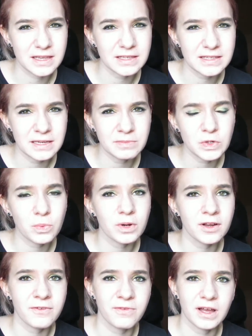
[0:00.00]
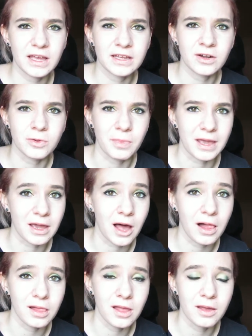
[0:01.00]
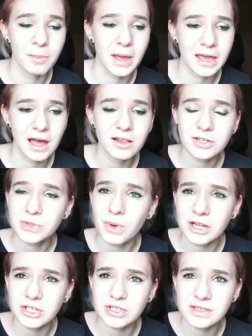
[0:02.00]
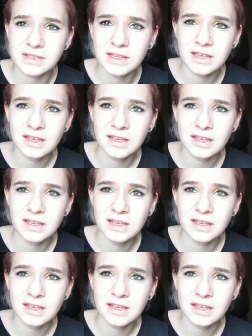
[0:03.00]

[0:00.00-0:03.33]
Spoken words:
It seemed to work fine on my color swatches